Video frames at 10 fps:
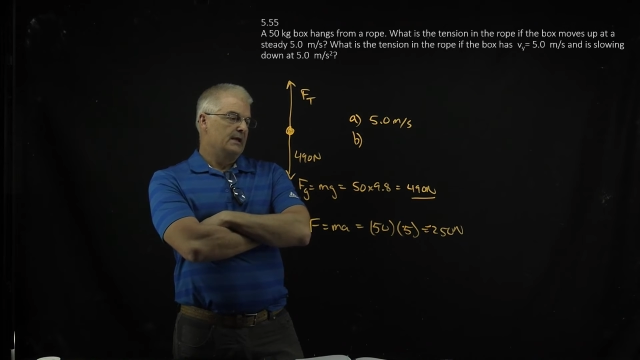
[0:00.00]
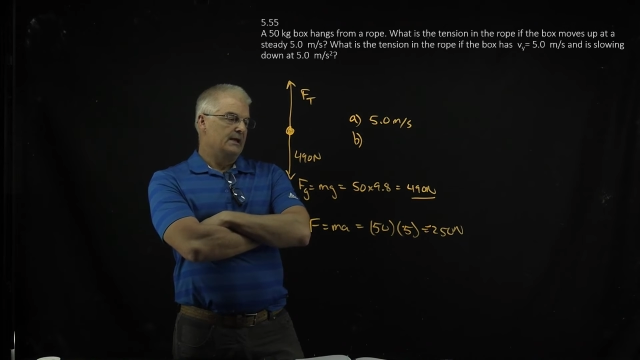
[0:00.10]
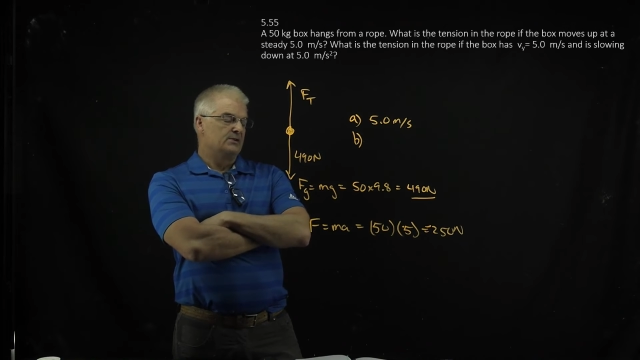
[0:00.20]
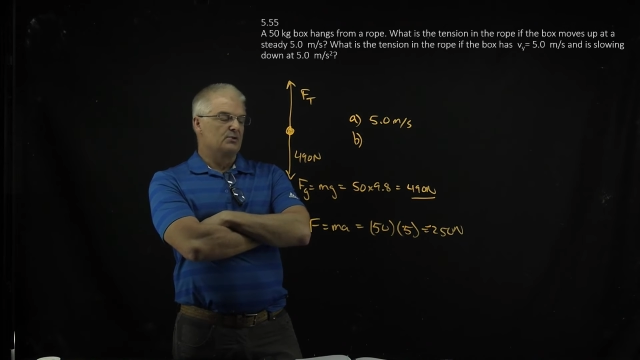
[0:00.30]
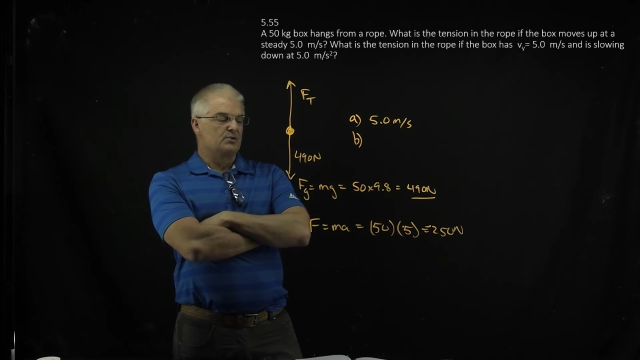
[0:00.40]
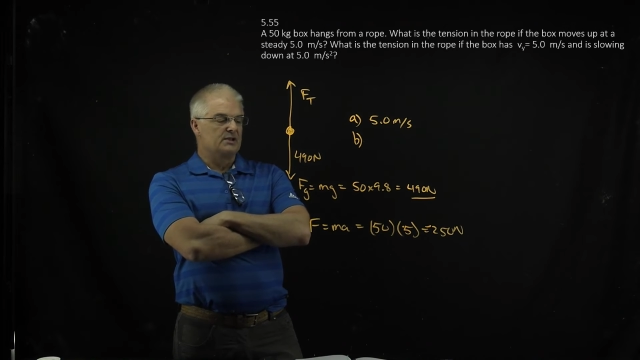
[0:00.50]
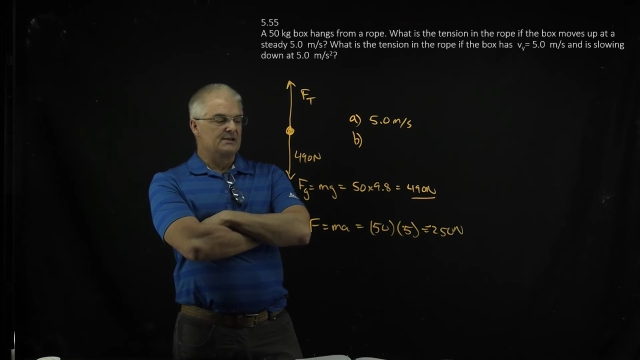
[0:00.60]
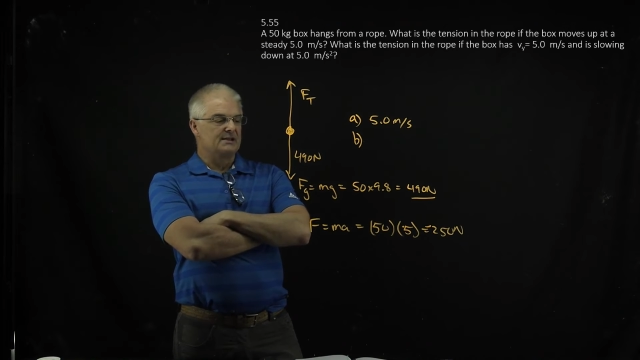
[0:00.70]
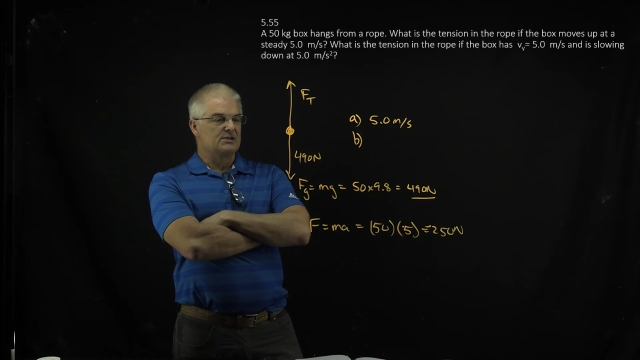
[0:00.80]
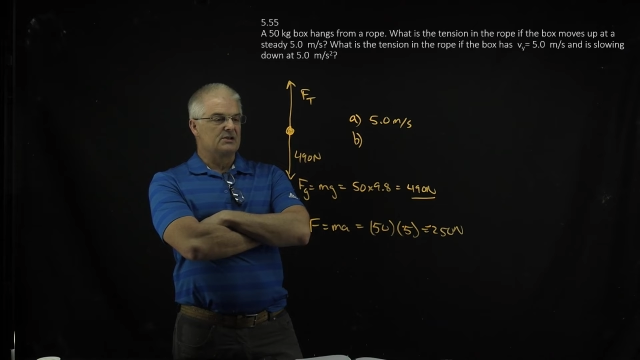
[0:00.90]
And so
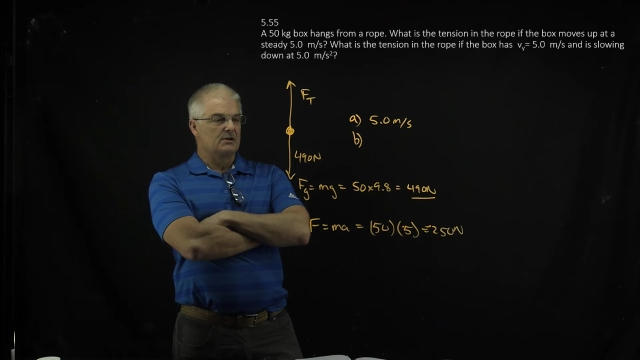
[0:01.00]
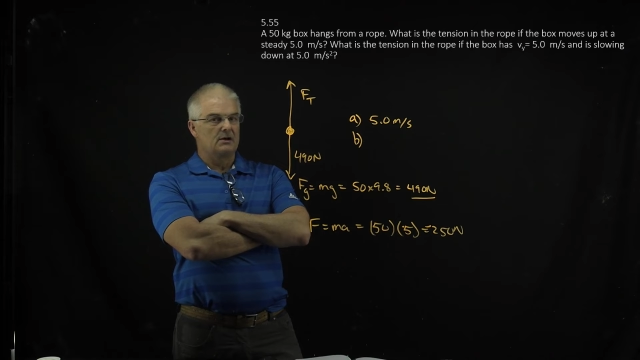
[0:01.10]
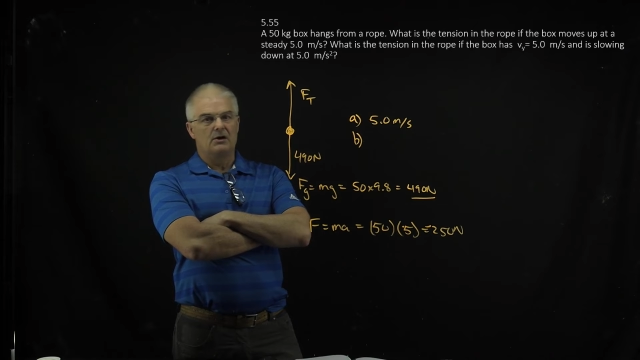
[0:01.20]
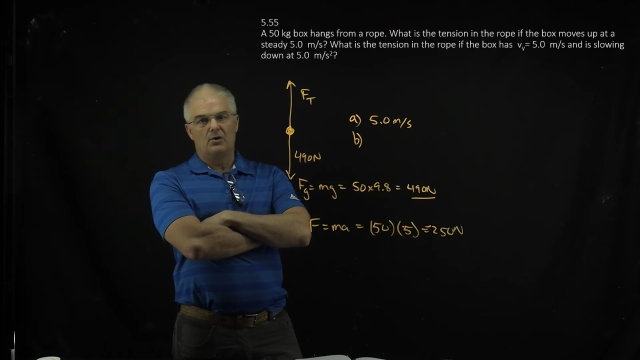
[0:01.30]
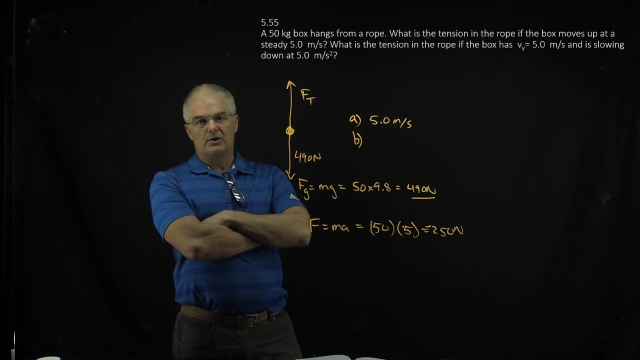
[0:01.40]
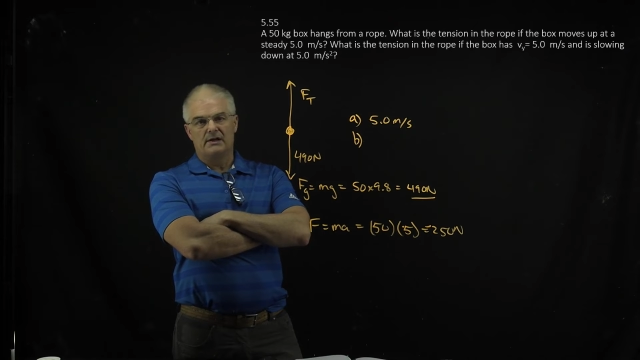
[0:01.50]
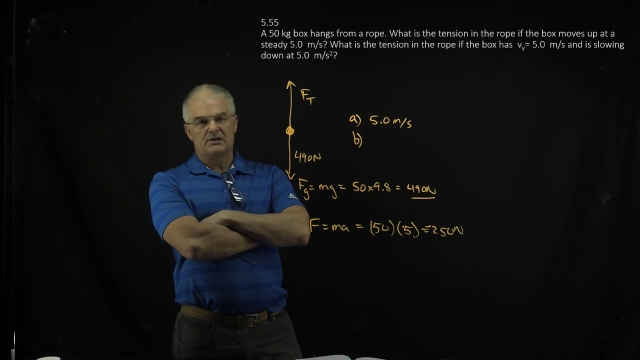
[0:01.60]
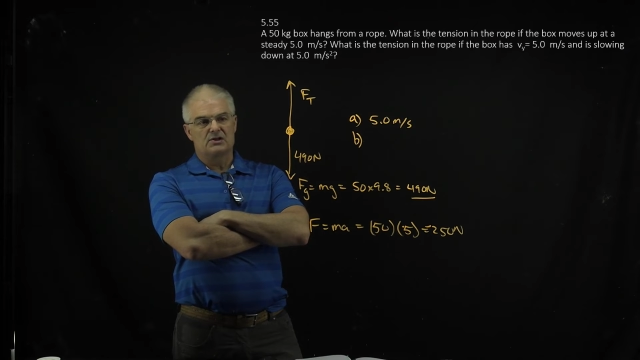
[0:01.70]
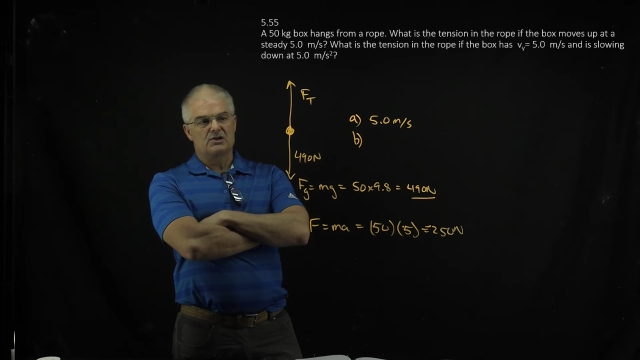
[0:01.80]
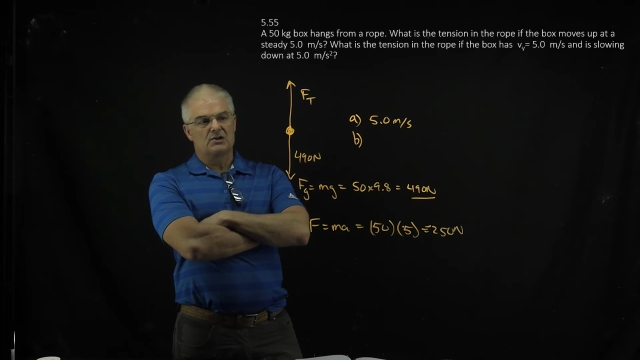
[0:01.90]
since it's, go, it's
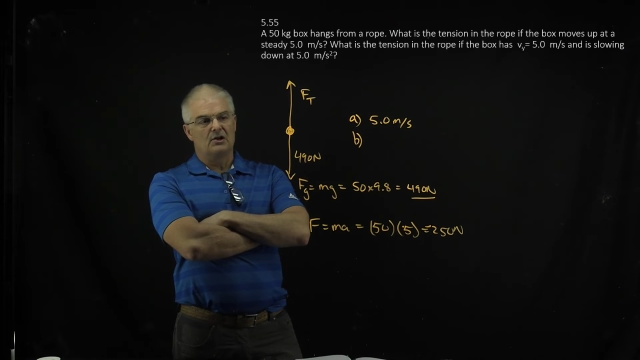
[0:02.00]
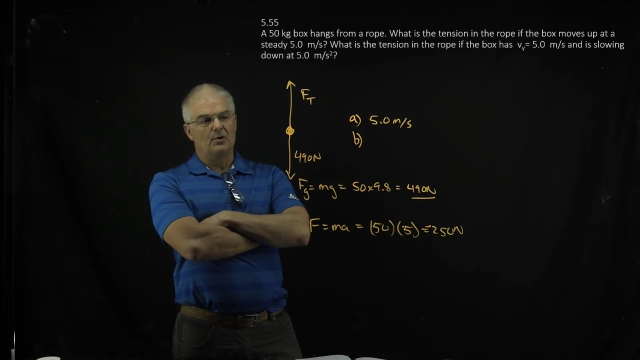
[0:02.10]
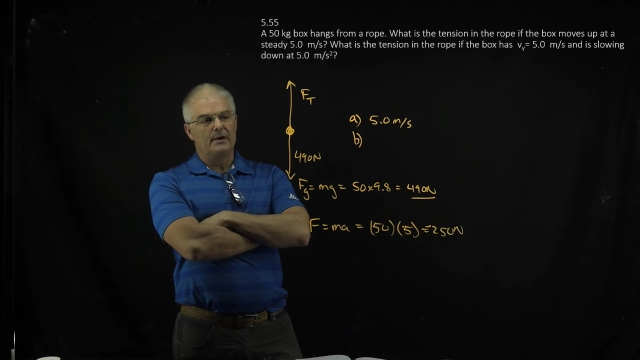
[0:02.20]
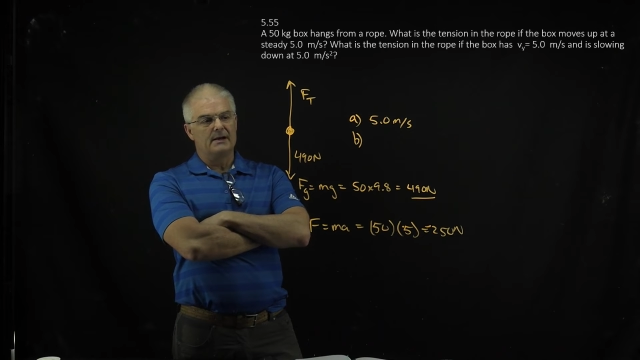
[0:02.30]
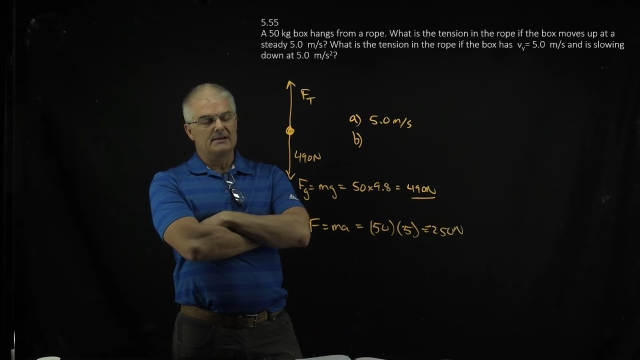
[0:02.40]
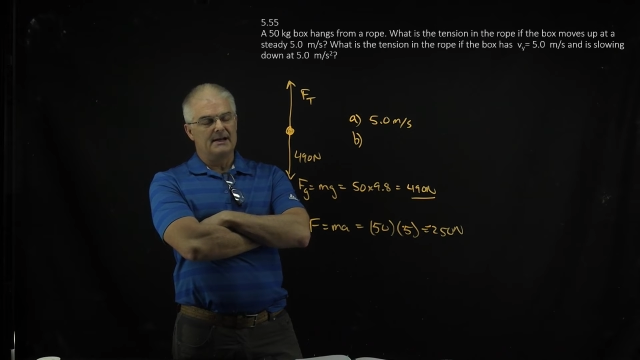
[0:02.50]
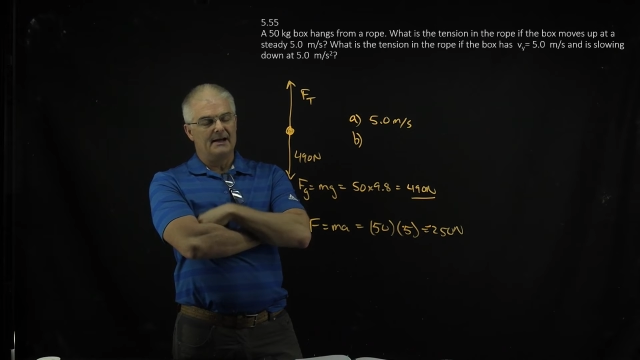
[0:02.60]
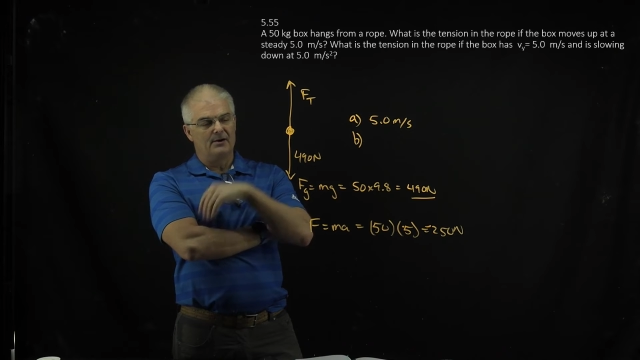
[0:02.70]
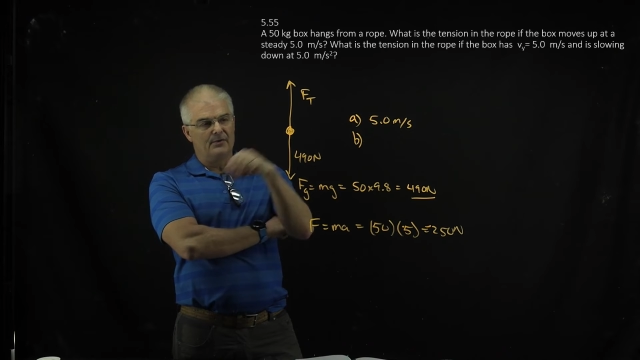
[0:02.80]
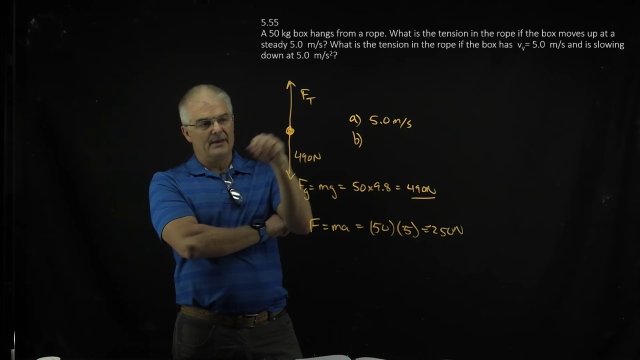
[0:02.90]
slowing down,